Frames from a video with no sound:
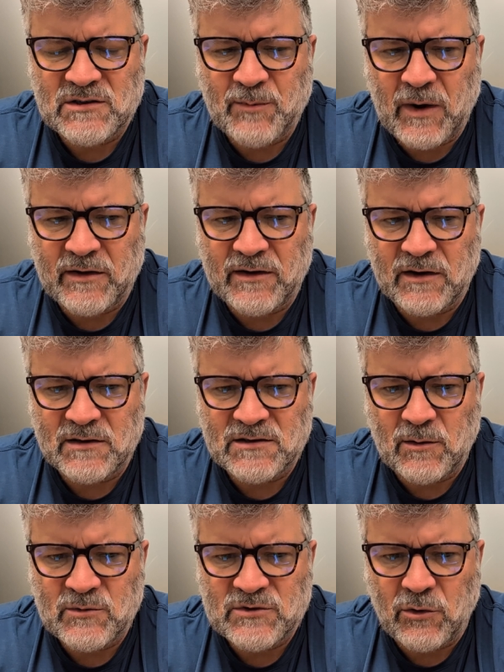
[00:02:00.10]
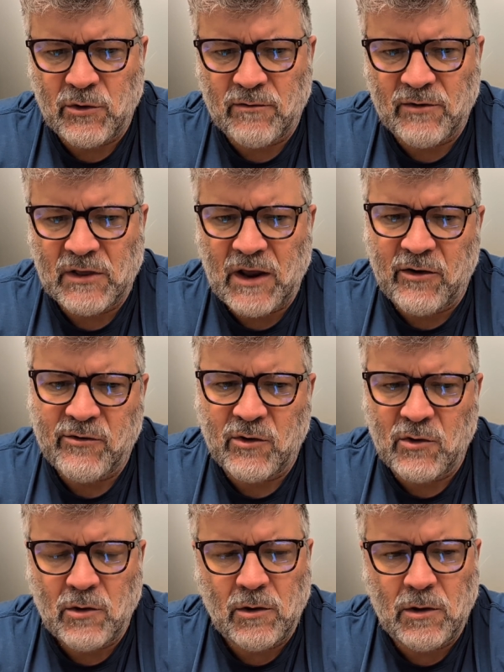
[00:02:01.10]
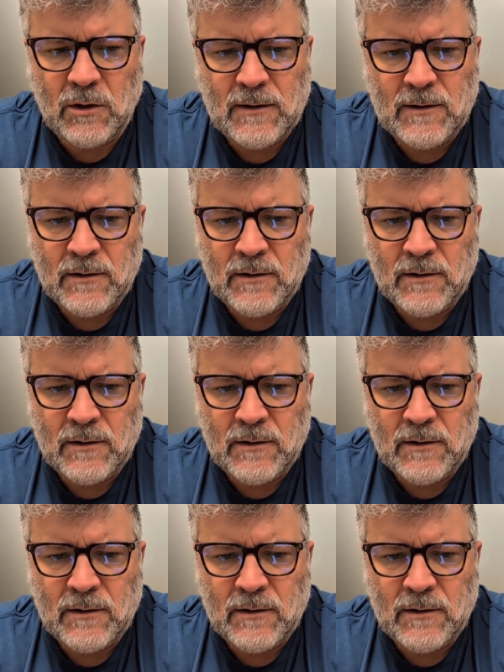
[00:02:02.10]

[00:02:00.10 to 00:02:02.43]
expecting some sort of electrical